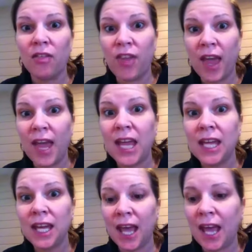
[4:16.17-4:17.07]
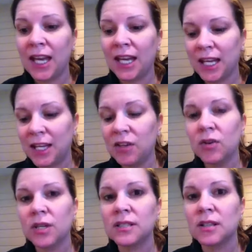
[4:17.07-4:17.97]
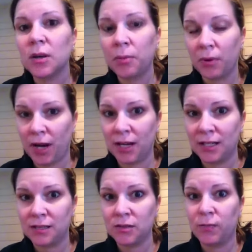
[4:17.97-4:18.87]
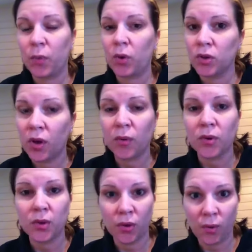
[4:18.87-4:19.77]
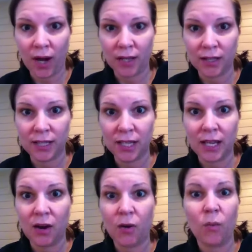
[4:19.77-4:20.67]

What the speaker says: they can increase their price or lower their quality